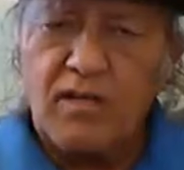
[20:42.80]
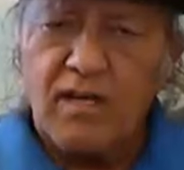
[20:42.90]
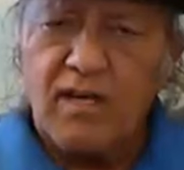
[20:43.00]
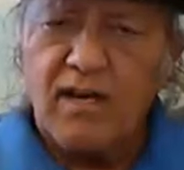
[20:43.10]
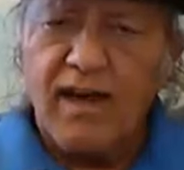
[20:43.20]

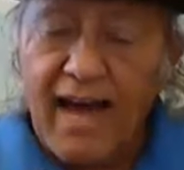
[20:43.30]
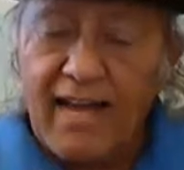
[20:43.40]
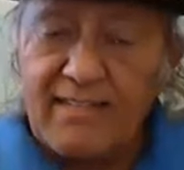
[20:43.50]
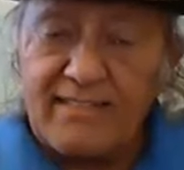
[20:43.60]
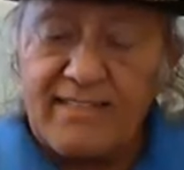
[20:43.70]
and
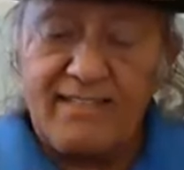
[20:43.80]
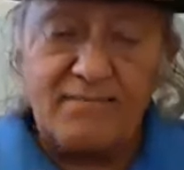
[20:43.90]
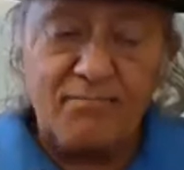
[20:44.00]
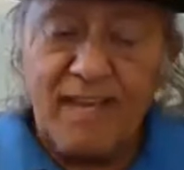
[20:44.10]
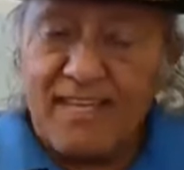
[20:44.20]
then
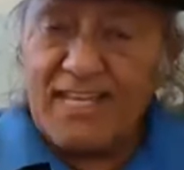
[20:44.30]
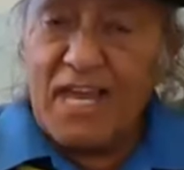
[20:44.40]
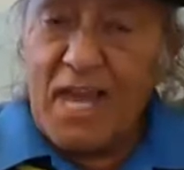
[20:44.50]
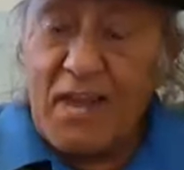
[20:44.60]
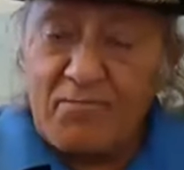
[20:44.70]
make
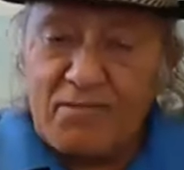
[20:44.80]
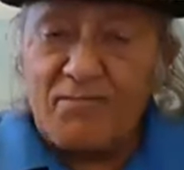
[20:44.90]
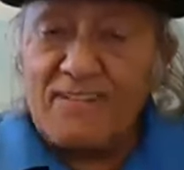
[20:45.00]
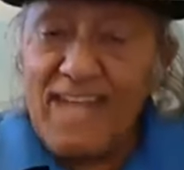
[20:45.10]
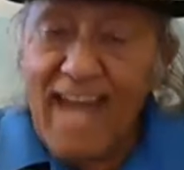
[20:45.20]
everyone
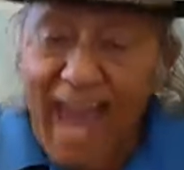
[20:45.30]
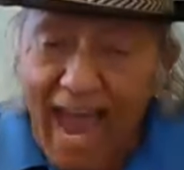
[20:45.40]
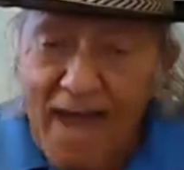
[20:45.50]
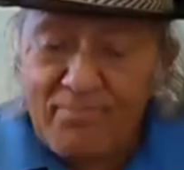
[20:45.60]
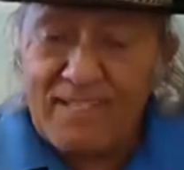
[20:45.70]
happy.
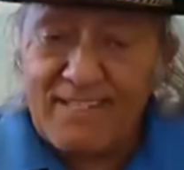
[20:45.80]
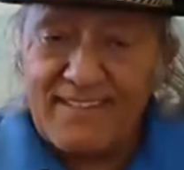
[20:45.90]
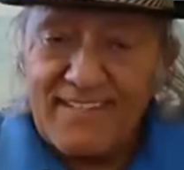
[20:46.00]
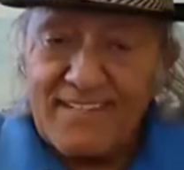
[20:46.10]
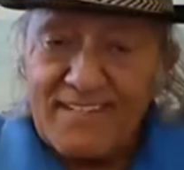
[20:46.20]
It's
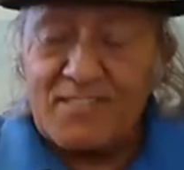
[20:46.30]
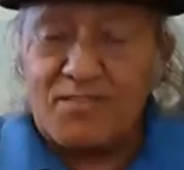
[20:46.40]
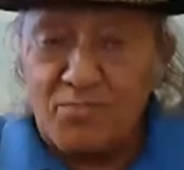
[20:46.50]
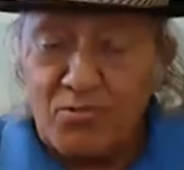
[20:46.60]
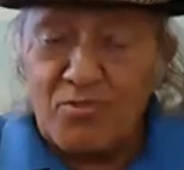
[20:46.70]
boost your
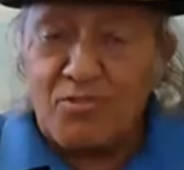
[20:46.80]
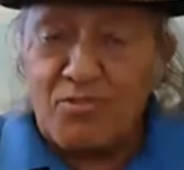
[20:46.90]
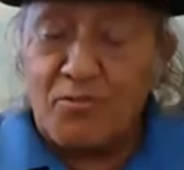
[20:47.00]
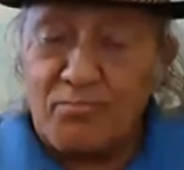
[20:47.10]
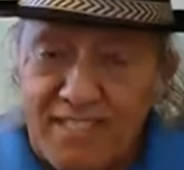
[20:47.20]

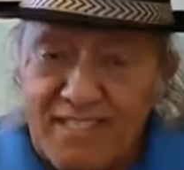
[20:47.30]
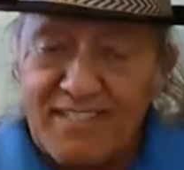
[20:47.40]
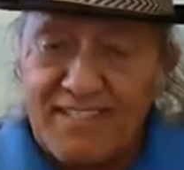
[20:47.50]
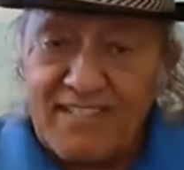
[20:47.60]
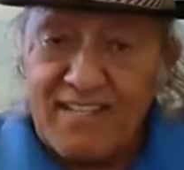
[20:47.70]
business,
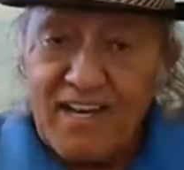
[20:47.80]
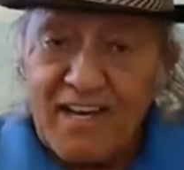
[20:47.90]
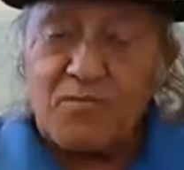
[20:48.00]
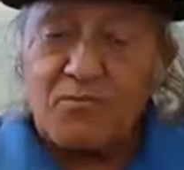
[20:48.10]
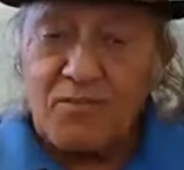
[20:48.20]
and you are
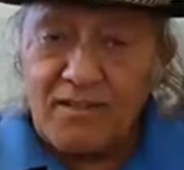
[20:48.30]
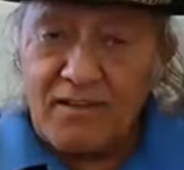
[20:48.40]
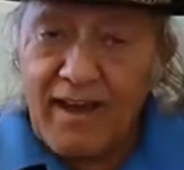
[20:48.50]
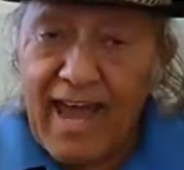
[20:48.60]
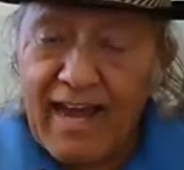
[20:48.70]

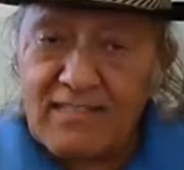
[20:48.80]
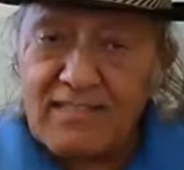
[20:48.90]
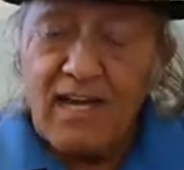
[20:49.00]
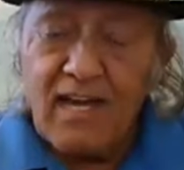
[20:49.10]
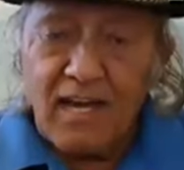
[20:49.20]
relaxed,
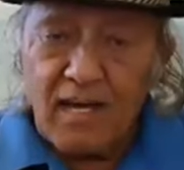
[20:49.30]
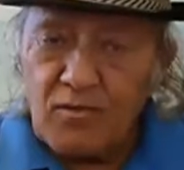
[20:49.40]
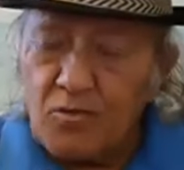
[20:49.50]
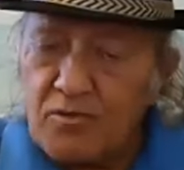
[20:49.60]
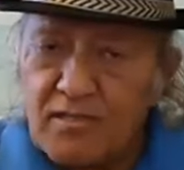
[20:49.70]
and no
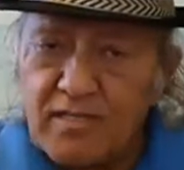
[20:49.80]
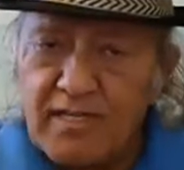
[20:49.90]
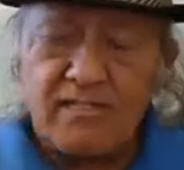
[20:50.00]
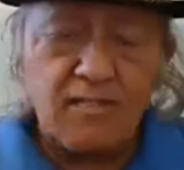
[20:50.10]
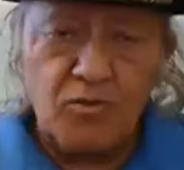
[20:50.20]
stress, no
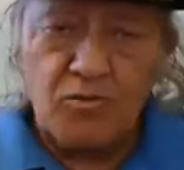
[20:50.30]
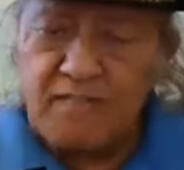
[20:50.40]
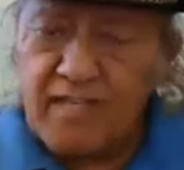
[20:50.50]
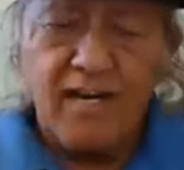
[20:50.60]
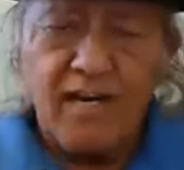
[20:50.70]

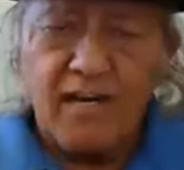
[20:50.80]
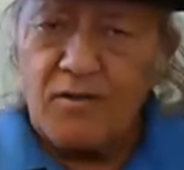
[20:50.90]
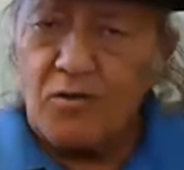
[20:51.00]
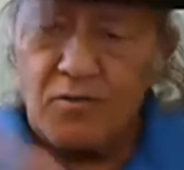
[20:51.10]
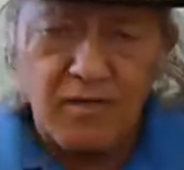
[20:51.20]
tension,
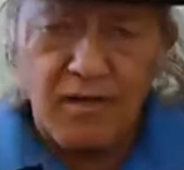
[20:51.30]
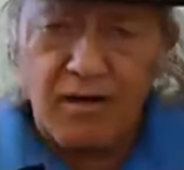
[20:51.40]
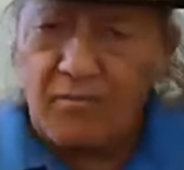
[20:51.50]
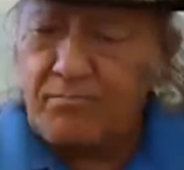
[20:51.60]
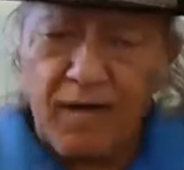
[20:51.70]
no
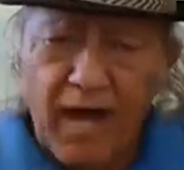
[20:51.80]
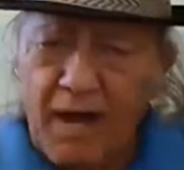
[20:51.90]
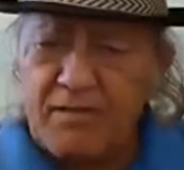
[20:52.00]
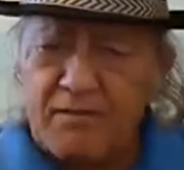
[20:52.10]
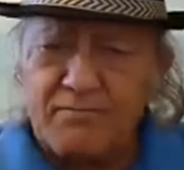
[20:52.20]

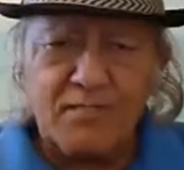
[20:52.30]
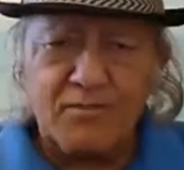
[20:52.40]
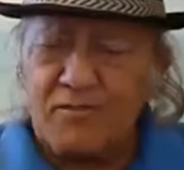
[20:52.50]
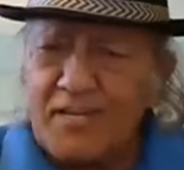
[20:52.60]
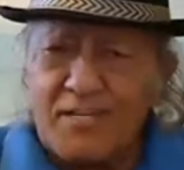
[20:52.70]
problem, and you
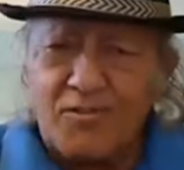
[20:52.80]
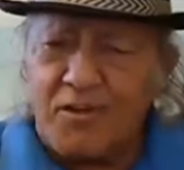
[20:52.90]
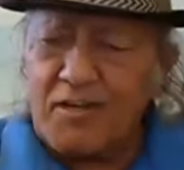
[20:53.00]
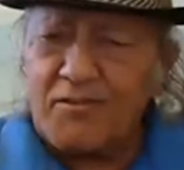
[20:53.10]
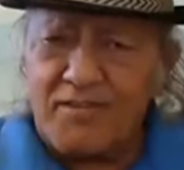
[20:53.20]
can enjoy
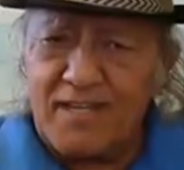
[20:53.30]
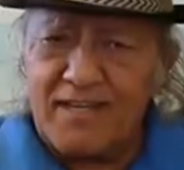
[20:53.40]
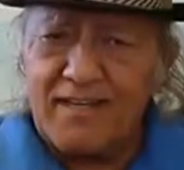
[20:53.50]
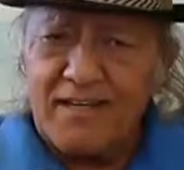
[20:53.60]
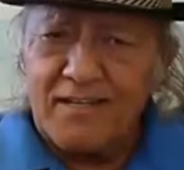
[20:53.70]
your day.
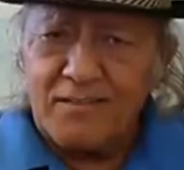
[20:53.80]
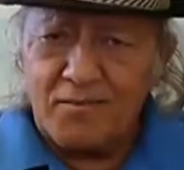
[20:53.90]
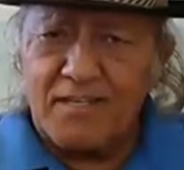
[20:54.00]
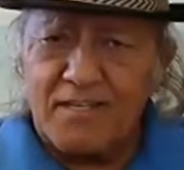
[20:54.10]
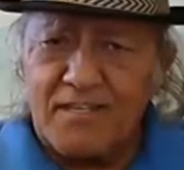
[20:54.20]

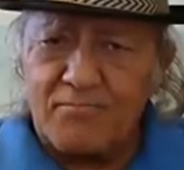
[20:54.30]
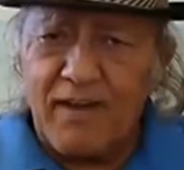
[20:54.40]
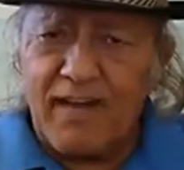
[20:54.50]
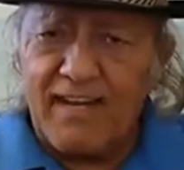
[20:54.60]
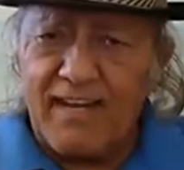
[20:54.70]
Today is
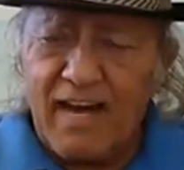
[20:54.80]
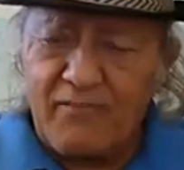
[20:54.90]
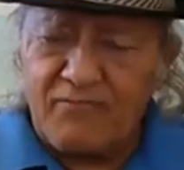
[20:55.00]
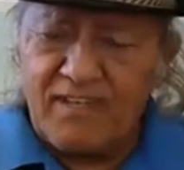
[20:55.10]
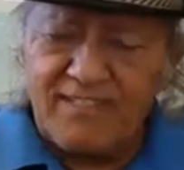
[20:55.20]
my
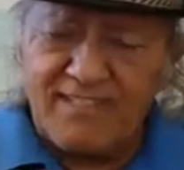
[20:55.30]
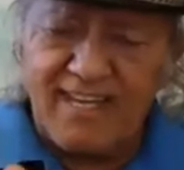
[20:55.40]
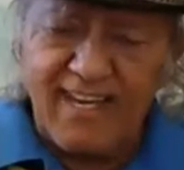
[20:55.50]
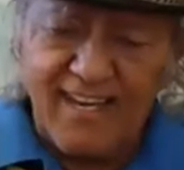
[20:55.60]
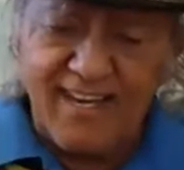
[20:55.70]
laughing
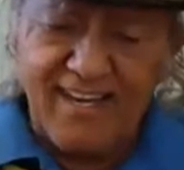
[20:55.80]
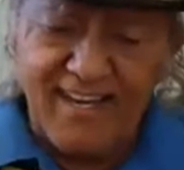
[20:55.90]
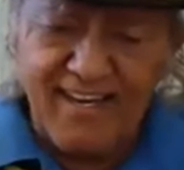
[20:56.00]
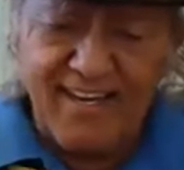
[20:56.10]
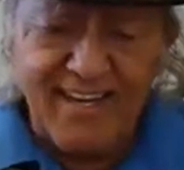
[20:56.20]

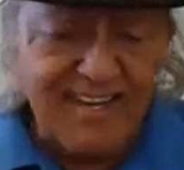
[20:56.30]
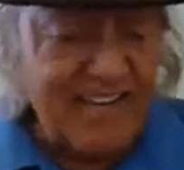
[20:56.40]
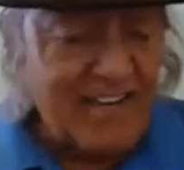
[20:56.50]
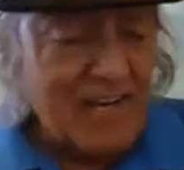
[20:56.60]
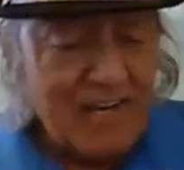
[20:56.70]
day.
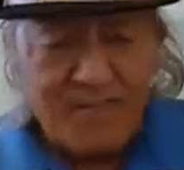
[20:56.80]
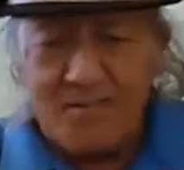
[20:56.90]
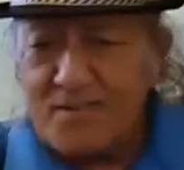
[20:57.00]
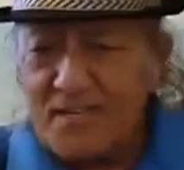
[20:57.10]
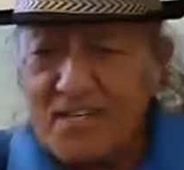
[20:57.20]

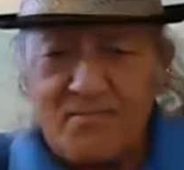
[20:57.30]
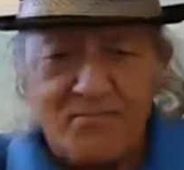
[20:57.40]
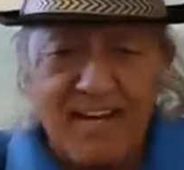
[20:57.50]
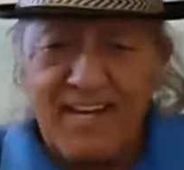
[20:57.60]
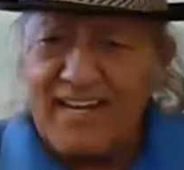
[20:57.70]
Today is
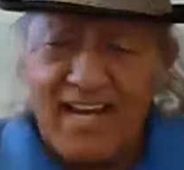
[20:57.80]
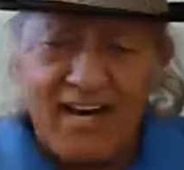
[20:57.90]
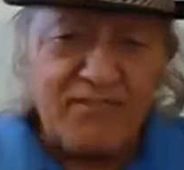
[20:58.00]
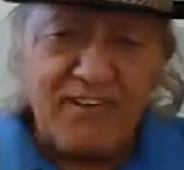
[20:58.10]
my laughing